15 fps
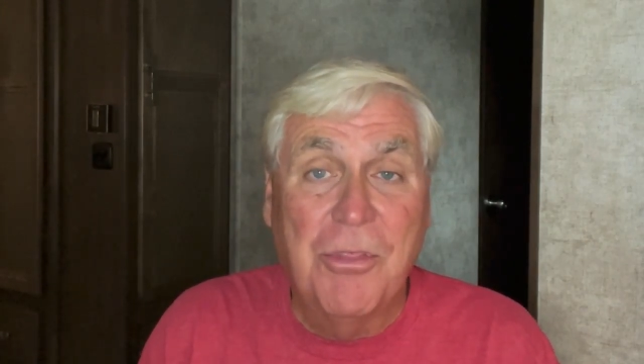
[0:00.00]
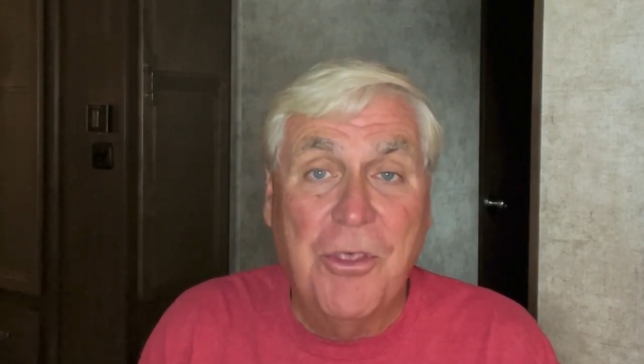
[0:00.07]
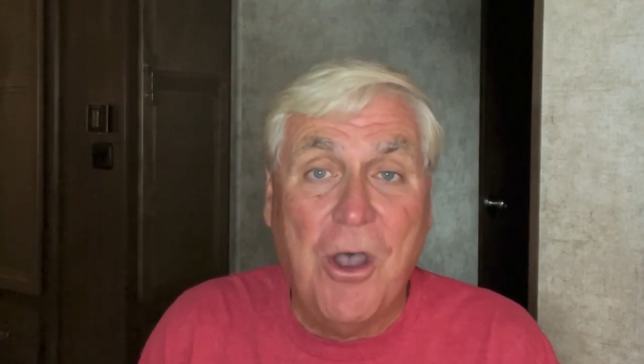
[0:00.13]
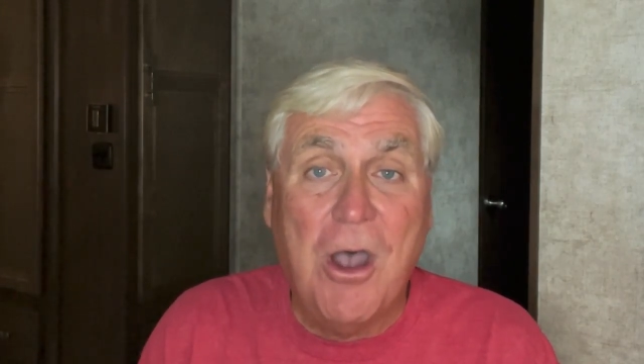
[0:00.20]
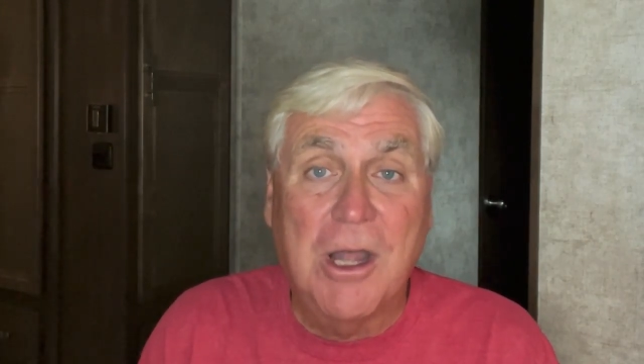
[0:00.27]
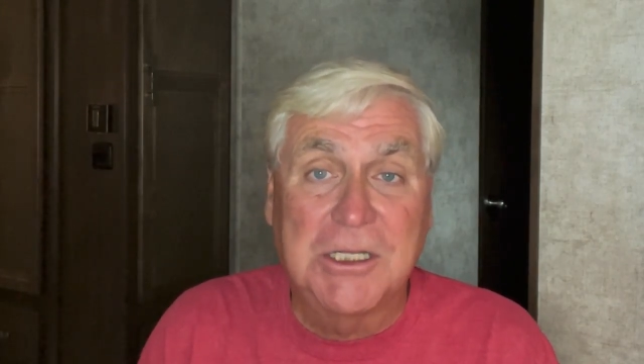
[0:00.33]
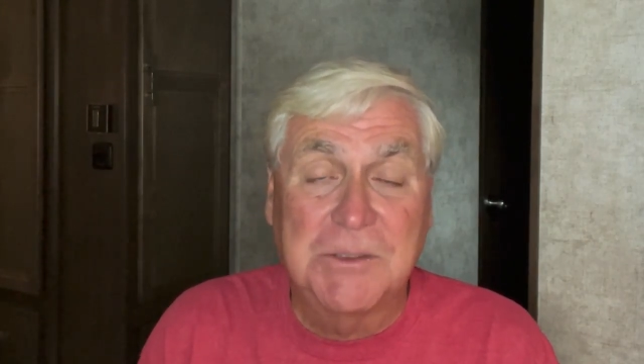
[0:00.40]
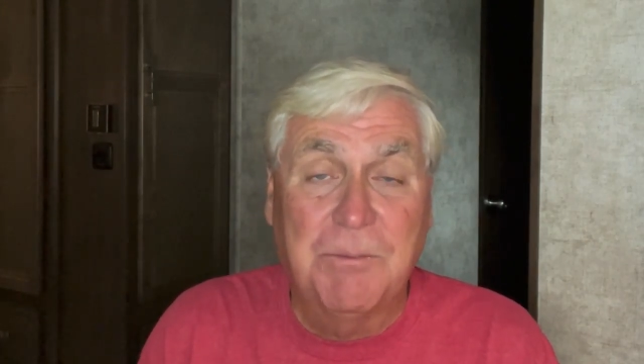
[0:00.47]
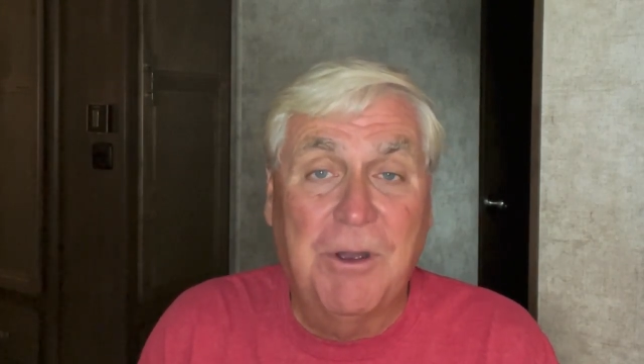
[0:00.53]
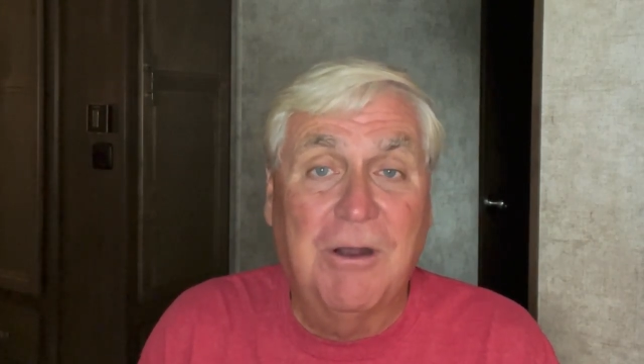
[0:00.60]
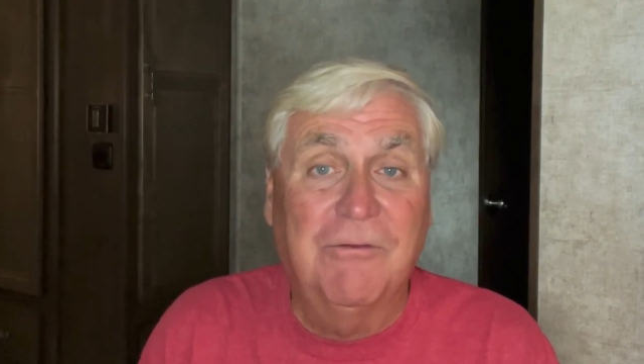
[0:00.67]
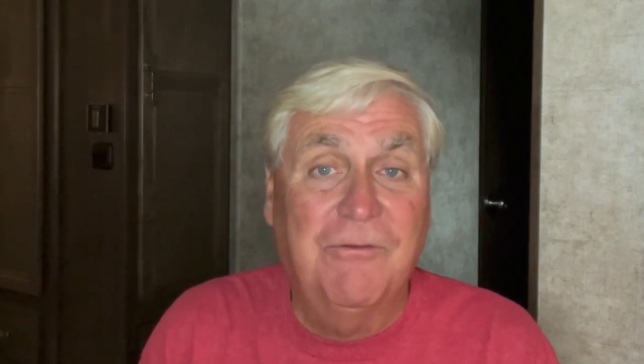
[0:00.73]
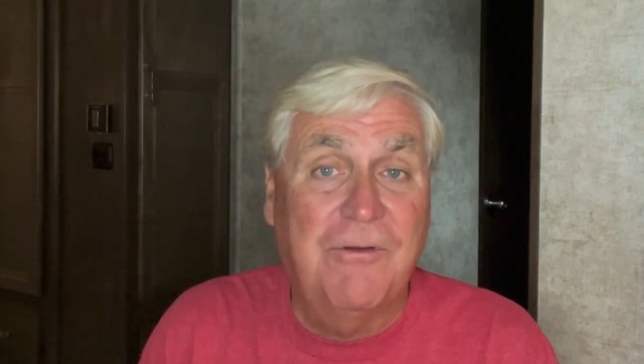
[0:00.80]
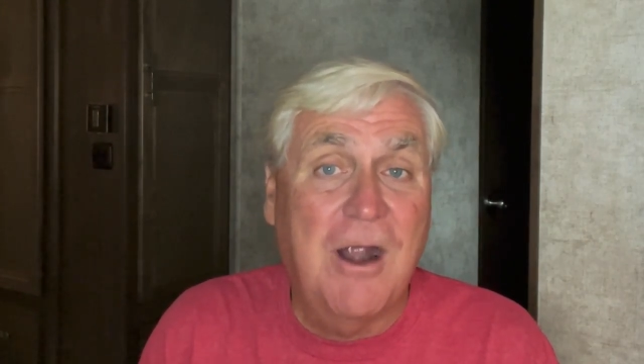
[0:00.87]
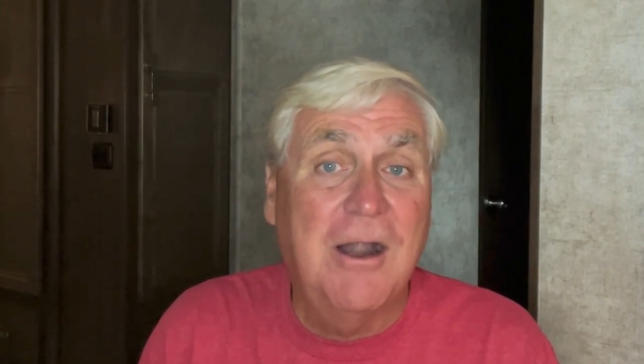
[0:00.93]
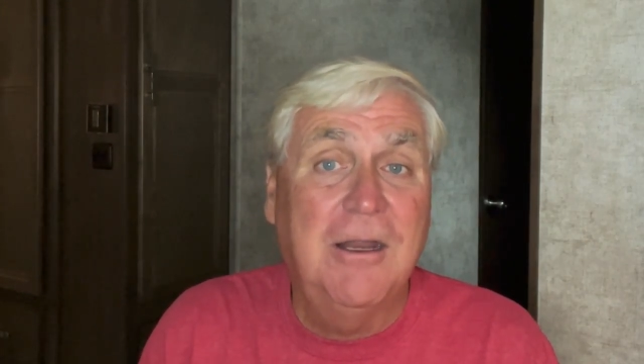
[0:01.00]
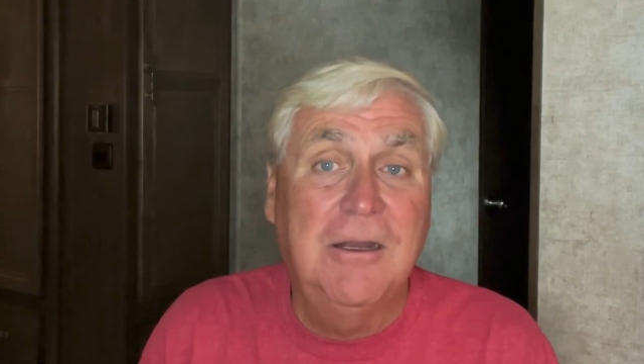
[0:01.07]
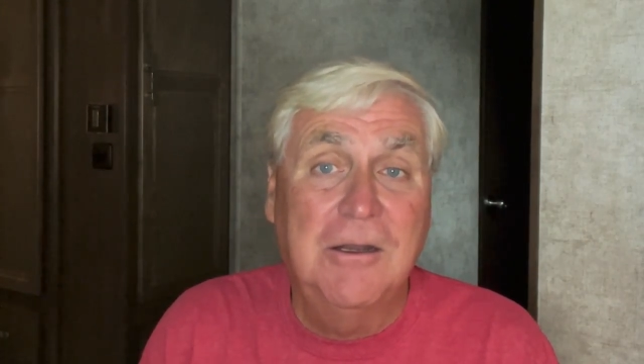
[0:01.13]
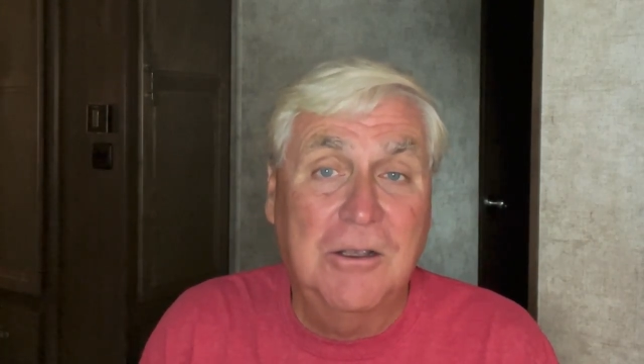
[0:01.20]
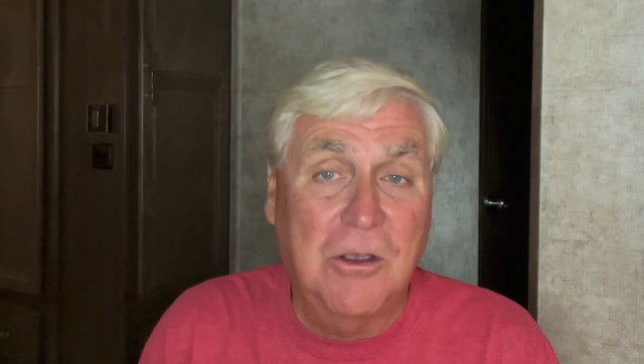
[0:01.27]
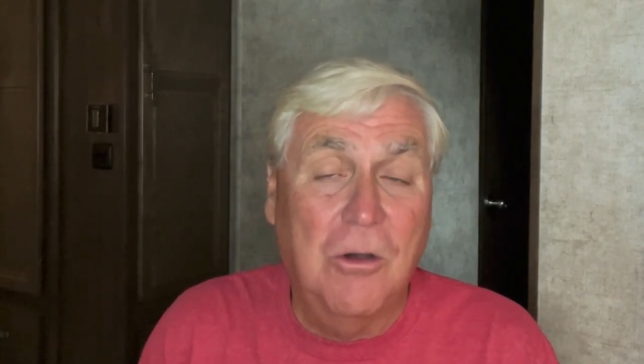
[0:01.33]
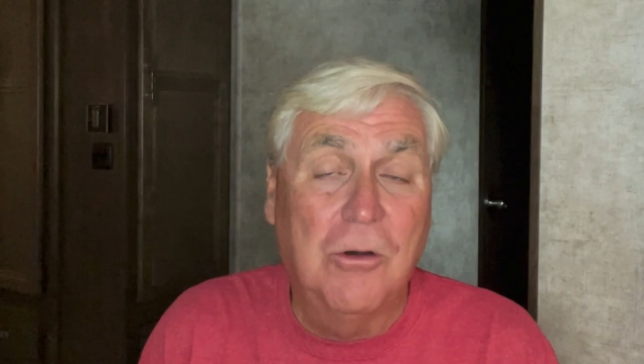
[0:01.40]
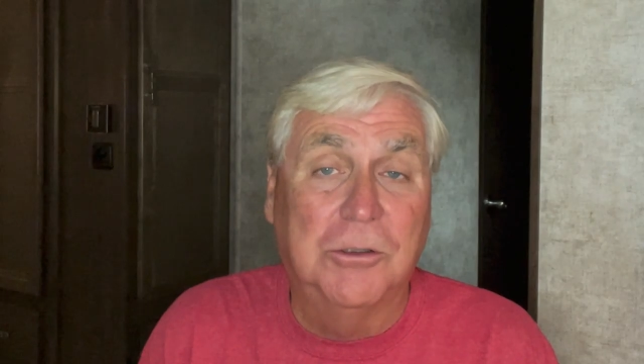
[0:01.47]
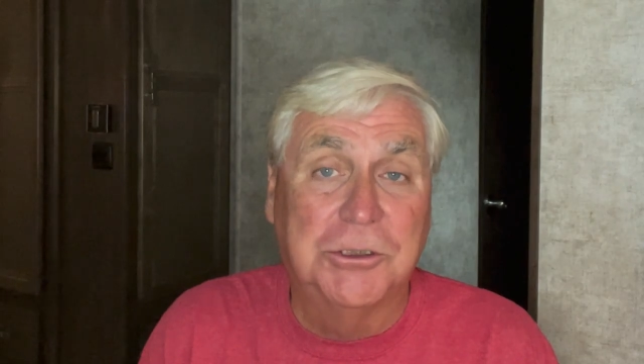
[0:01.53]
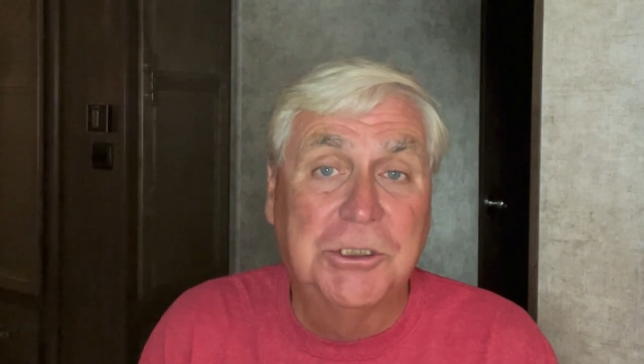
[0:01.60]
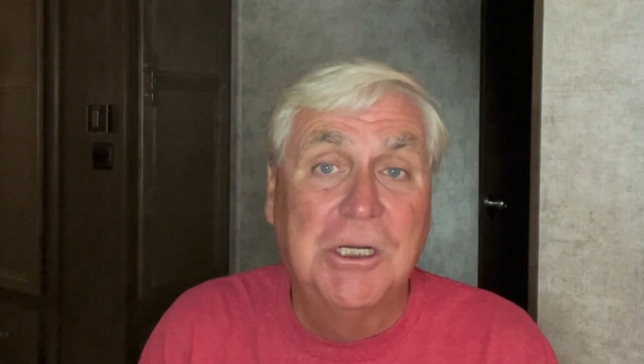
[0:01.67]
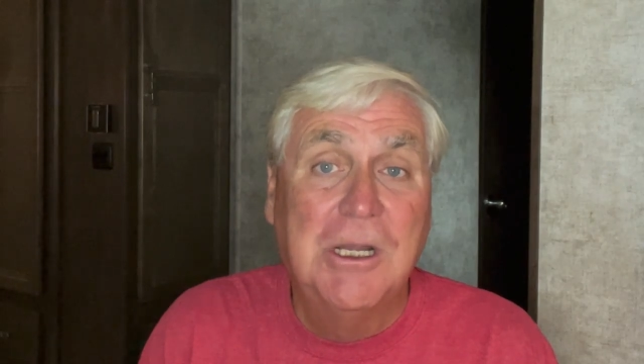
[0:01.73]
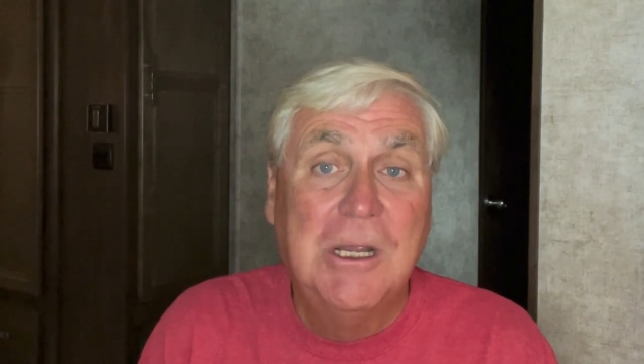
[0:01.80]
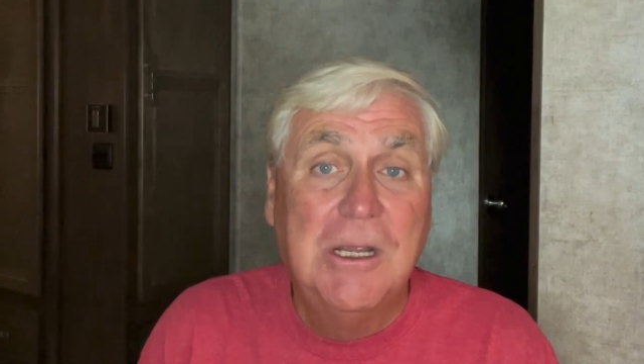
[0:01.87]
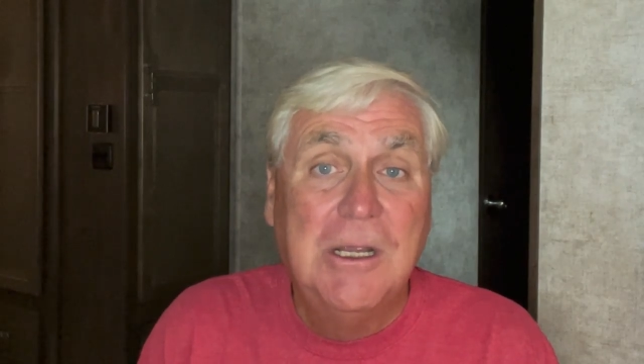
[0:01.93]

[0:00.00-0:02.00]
thoughts about finding a coach.